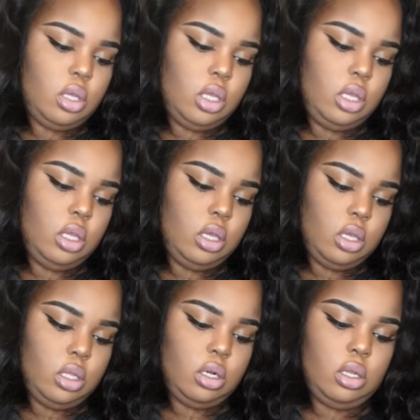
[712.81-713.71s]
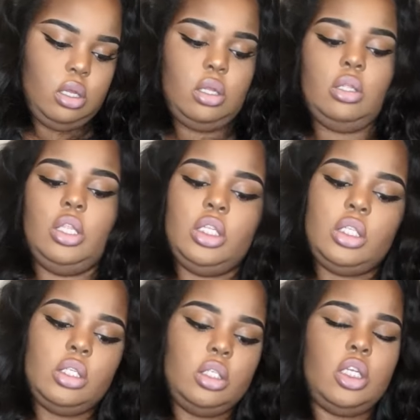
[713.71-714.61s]
And this
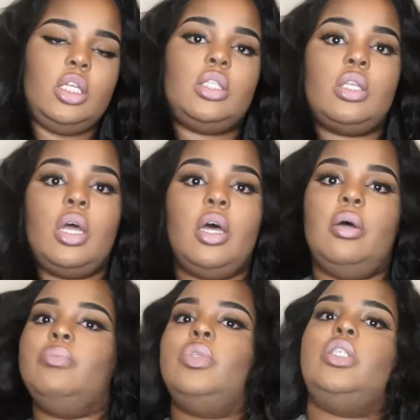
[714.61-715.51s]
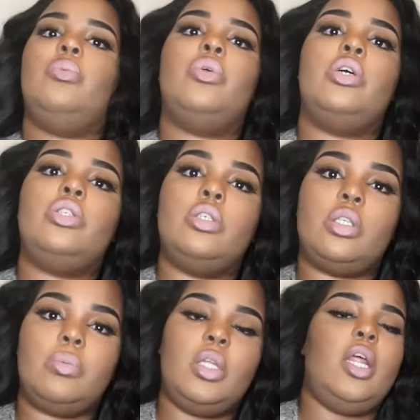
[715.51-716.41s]
is just similar to
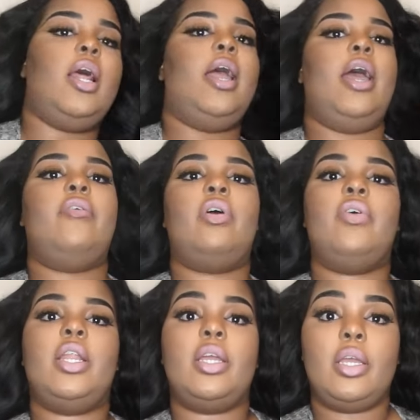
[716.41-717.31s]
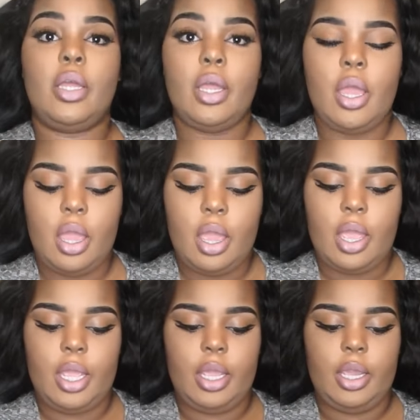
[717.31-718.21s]
something that I have already.
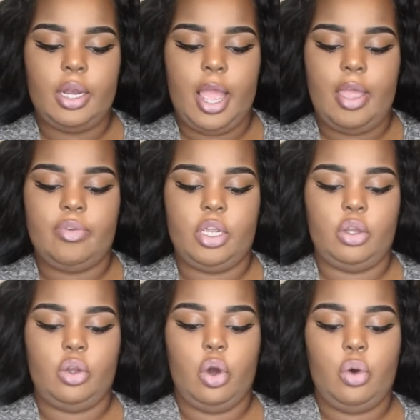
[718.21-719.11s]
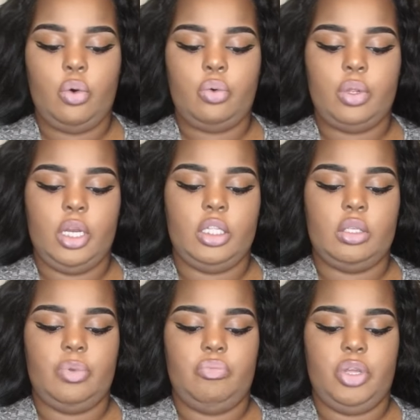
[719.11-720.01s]
And I have it in gold, and it's
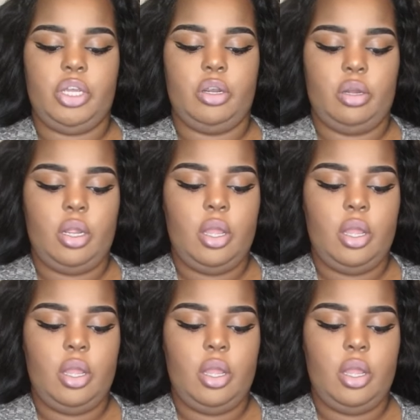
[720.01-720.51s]
a bit bigger.